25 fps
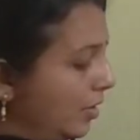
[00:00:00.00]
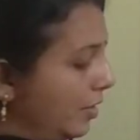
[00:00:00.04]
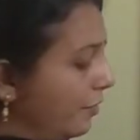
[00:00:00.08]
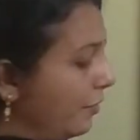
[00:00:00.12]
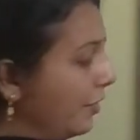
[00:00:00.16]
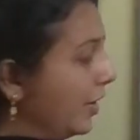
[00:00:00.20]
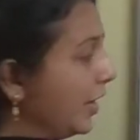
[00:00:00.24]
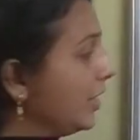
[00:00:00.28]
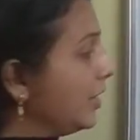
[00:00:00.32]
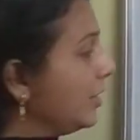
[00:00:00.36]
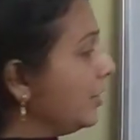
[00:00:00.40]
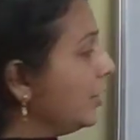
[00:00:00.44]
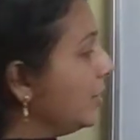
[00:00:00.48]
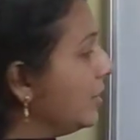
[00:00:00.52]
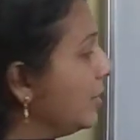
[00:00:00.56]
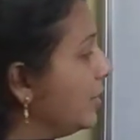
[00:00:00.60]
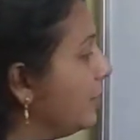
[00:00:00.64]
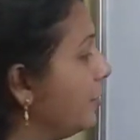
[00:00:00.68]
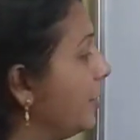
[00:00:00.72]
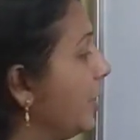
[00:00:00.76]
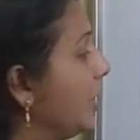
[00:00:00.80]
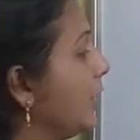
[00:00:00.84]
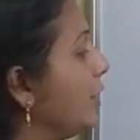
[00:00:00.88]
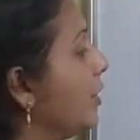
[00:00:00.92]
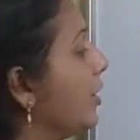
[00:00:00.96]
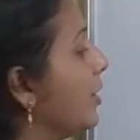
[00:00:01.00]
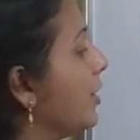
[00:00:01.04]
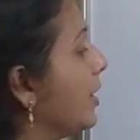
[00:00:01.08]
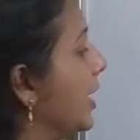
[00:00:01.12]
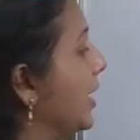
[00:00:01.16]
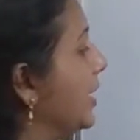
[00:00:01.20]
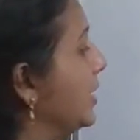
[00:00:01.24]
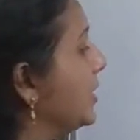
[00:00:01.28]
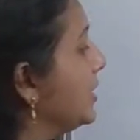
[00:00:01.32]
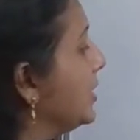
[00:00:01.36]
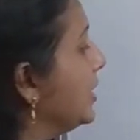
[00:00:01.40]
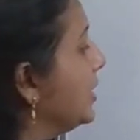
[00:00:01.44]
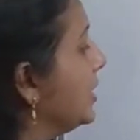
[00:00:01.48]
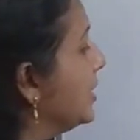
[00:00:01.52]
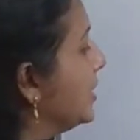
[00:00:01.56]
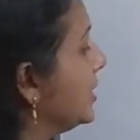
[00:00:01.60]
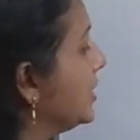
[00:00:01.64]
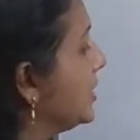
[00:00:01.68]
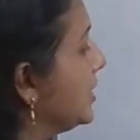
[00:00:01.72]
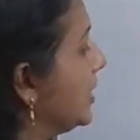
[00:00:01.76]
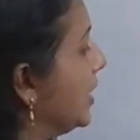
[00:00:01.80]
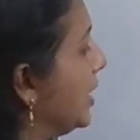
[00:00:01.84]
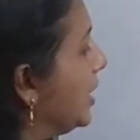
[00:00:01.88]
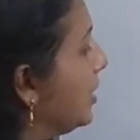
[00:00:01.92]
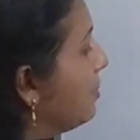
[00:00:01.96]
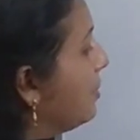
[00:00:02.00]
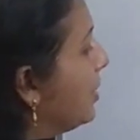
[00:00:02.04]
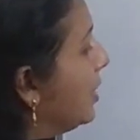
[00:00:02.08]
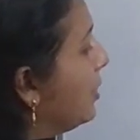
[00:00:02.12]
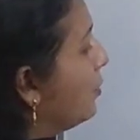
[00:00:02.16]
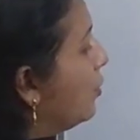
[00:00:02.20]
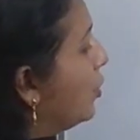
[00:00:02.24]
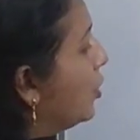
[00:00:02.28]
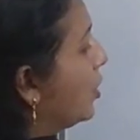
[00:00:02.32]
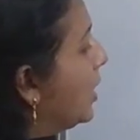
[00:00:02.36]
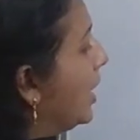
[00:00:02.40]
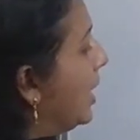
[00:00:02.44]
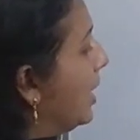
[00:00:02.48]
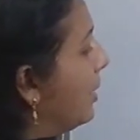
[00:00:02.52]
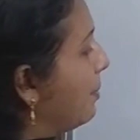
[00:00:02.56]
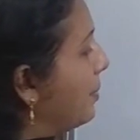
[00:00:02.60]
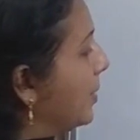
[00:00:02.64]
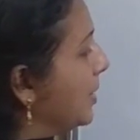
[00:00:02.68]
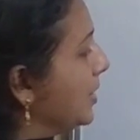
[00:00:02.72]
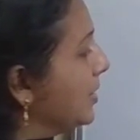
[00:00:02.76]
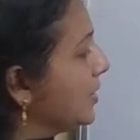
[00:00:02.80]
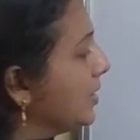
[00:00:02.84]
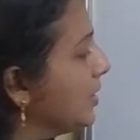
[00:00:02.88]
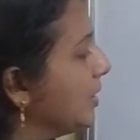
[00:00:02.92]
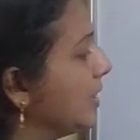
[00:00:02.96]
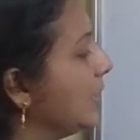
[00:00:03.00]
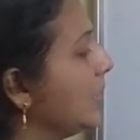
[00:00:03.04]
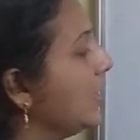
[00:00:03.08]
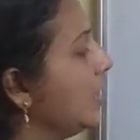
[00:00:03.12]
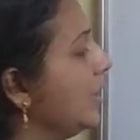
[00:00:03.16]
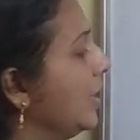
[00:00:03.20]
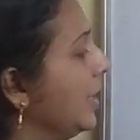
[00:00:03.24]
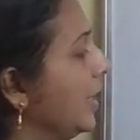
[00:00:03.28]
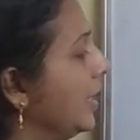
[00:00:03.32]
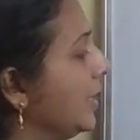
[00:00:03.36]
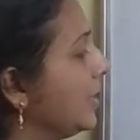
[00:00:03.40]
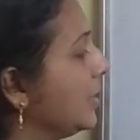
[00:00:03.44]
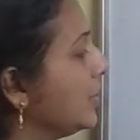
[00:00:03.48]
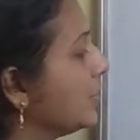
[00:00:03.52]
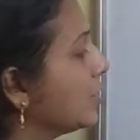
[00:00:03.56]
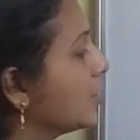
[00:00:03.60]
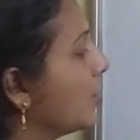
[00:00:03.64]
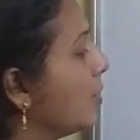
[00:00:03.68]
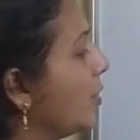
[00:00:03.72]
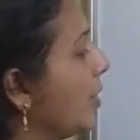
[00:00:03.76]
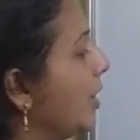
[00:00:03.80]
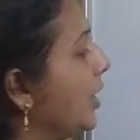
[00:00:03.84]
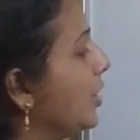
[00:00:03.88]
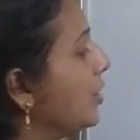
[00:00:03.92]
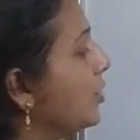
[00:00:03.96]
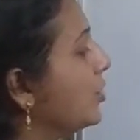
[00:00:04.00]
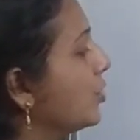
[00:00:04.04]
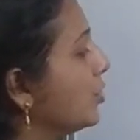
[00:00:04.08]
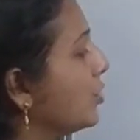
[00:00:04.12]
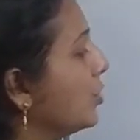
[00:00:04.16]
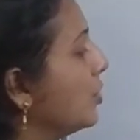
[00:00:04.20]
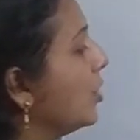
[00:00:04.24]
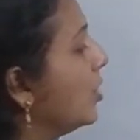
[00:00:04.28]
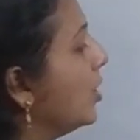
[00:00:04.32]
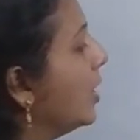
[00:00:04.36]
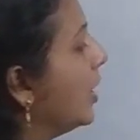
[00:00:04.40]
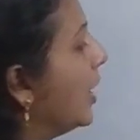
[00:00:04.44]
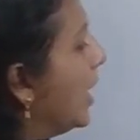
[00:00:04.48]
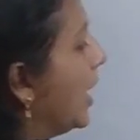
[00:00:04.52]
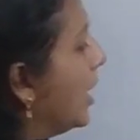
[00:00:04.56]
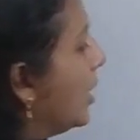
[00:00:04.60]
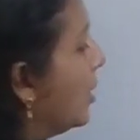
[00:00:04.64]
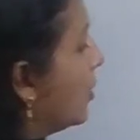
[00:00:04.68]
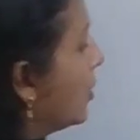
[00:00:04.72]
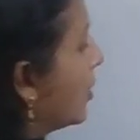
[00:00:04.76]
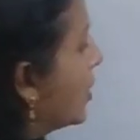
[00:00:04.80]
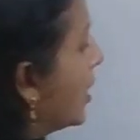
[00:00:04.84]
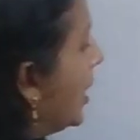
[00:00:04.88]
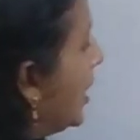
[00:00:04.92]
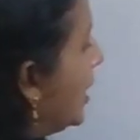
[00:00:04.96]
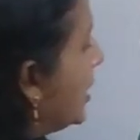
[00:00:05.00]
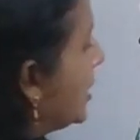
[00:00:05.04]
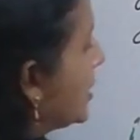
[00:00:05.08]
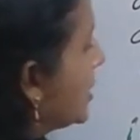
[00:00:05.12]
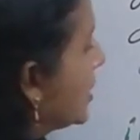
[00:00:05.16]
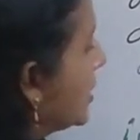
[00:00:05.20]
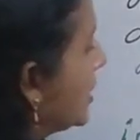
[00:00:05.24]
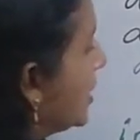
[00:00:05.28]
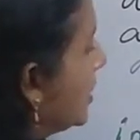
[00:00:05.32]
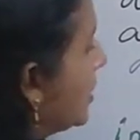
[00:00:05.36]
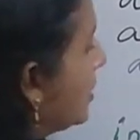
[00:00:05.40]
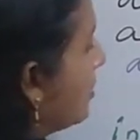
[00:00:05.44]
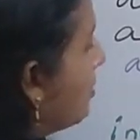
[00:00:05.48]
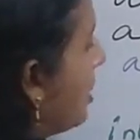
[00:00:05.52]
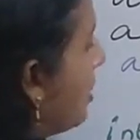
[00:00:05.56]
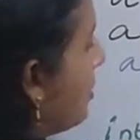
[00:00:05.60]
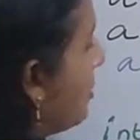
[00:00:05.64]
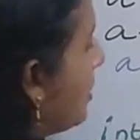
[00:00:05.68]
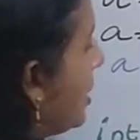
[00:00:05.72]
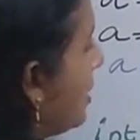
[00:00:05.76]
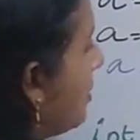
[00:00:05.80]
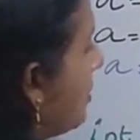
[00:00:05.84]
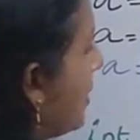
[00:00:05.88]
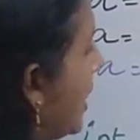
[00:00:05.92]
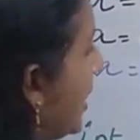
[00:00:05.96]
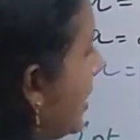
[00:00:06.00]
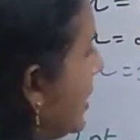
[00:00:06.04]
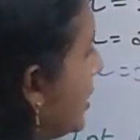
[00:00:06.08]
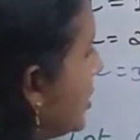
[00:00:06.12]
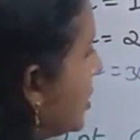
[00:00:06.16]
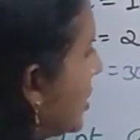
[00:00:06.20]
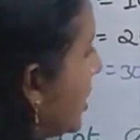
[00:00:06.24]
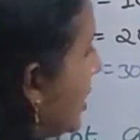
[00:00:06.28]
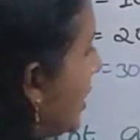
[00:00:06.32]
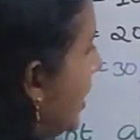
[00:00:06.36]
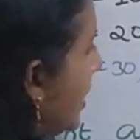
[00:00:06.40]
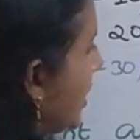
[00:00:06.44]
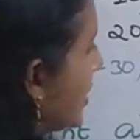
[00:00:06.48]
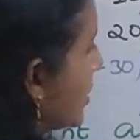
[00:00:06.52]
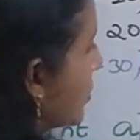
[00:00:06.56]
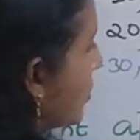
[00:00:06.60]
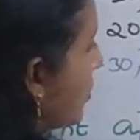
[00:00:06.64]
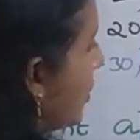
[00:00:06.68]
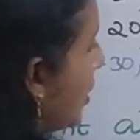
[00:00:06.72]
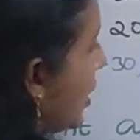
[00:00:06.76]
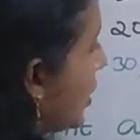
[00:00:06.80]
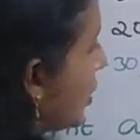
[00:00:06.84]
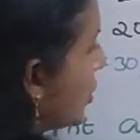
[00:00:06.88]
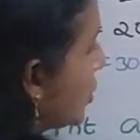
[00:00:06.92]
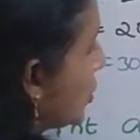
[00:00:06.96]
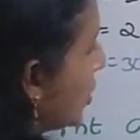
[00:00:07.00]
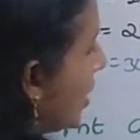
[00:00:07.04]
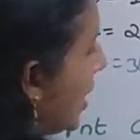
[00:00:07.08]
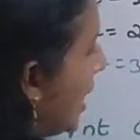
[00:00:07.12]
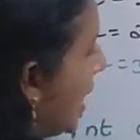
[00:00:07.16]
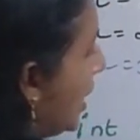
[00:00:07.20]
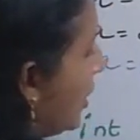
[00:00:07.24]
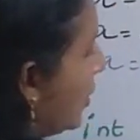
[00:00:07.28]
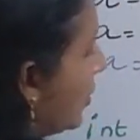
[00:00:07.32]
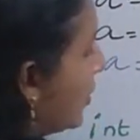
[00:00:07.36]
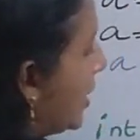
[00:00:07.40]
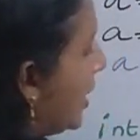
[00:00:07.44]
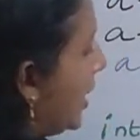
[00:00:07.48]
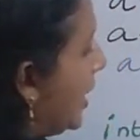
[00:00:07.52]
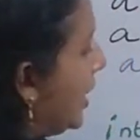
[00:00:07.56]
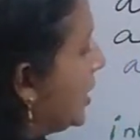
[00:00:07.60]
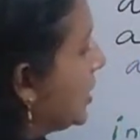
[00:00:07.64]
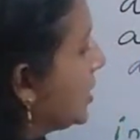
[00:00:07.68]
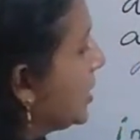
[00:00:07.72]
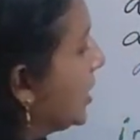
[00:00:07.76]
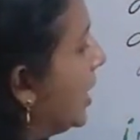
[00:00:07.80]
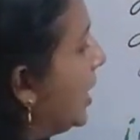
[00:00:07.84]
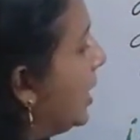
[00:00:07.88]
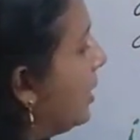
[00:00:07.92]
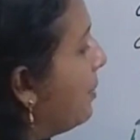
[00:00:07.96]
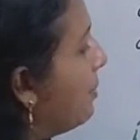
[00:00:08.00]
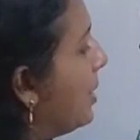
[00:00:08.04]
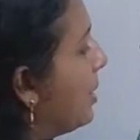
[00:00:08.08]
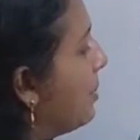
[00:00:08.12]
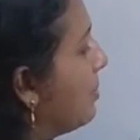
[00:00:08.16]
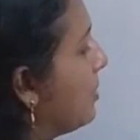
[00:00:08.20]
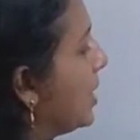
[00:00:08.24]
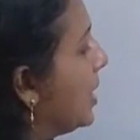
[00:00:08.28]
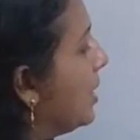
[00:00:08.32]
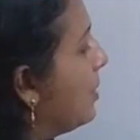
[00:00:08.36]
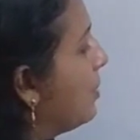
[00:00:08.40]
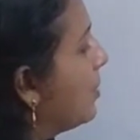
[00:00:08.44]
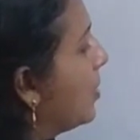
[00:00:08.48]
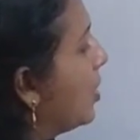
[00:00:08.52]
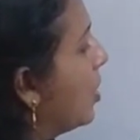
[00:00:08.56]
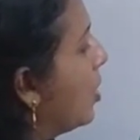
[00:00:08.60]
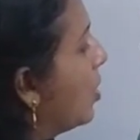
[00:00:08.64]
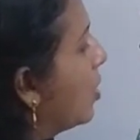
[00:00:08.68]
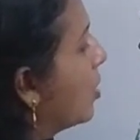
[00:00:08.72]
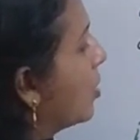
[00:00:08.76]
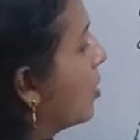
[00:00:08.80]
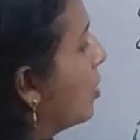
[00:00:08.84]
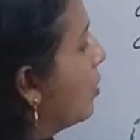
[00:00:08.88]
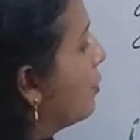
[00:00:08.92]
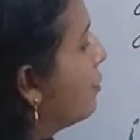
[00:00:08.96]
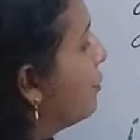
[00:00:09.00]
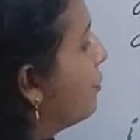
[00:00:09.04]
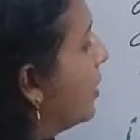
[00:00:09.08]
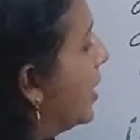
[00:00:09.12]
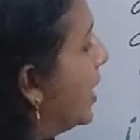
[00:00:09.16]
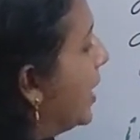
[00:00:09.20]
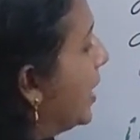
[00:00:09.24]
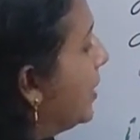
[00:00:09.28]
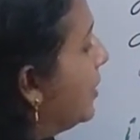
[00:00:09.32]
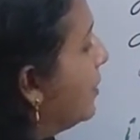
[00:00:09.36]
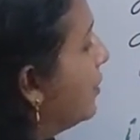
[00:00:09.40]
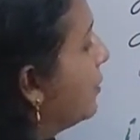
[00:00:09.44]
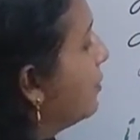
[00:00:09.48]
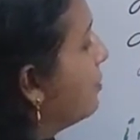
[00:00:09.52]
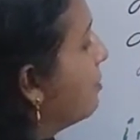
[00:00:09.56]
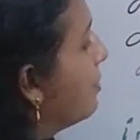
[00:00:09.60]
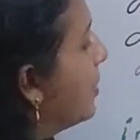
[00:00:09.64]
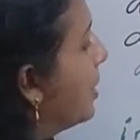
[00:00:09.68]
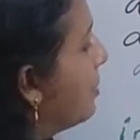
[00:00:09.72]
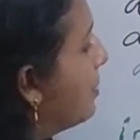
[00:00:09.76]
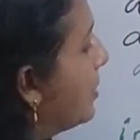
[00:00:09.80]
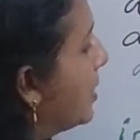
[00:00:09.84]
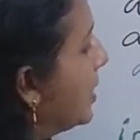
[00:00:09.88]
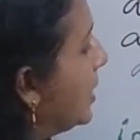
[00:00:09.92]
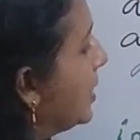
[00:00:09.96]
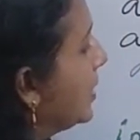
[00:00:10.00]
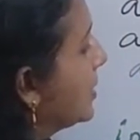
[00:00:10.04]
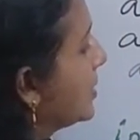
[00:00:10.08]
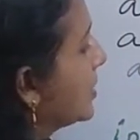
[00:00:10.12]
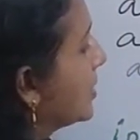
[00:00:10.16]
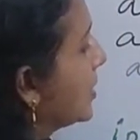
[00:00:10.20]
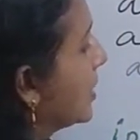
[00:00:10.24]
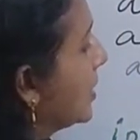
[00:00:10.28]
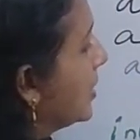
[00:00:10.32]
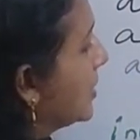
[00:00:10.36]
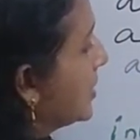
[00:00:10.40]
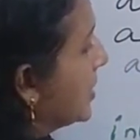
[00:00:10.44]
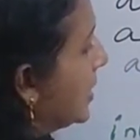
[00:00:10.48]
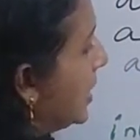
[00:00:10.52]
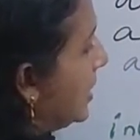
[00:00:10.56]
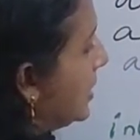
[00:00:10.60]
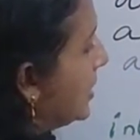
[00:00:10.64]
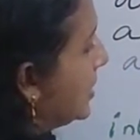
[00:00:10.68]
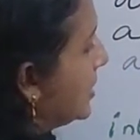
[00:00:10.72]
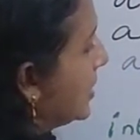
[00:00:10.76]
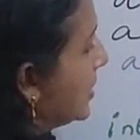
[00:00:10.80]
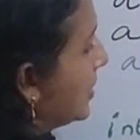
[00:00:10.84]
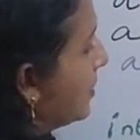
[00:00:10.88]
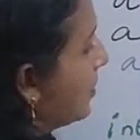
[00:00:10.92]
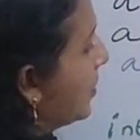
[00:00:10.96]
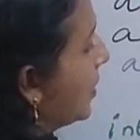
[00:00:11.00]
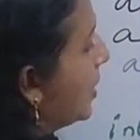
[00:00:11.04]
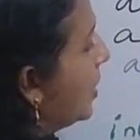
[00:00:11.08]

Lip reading: When you are writing this statement, what happens? It is going to allocate, memory manager is going to allocate a memory block of 5 memory cells.